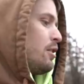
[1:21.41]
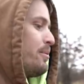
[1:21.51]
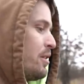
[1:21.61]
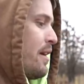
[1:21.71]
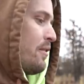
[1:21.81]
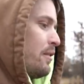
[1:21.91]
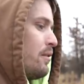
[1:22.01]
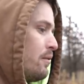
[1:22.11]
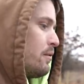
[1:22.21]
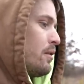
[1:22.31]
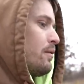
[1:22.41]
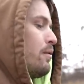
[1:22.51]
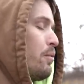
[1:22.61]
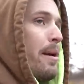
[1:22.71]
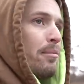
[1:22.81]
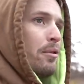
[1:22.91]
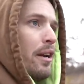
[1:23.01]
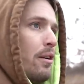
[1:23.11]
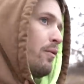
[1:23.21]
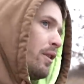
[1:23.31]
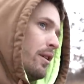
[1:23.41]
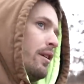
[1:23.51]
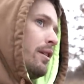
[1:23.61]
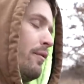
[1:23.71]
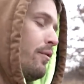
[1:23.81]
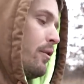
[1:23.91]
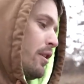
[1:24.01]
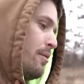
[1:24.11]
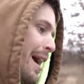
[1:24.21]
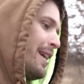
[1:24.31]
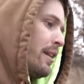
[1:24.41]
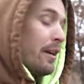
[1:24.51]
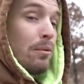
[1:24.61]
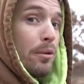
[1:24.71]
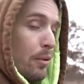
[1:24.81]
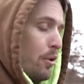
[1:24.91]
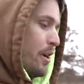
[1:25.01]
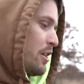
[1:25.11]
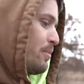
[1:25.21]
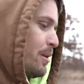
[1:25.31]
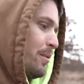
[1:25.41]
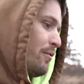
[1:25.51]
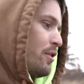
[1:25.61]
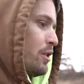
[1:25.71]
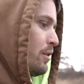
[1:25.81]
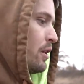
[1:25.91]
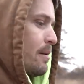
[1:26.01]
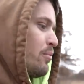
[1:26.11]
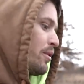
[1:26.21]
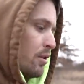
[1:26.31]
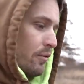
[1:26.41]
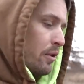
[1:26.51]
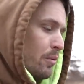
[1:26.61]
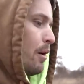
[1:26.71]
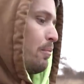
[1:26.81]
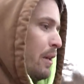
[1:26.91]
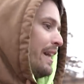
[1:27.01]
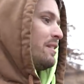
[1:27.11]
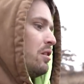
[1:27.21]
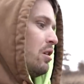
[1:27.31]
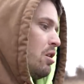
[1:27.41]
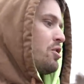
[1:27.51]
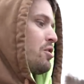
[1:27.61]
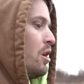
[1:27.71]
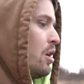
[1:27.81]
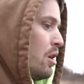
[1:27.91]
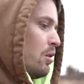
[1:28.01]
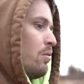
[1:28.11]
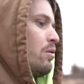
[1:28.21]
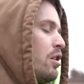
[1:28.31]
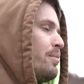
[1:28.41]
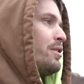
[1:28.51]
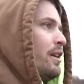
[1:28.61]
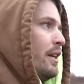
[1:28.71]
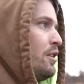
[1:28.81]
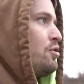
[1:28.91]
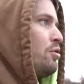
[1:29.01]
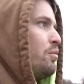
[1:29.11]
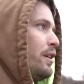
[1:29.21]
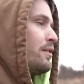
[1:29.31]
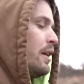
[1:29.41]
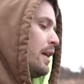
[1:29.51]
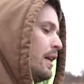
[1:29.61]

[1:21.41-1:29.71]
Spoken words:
Toby's gonna have the ramp graded over at the back lake where you guys will be able to fish here in a couple weeks, hopefully. Our plan is to launch 100% in 2 weeks.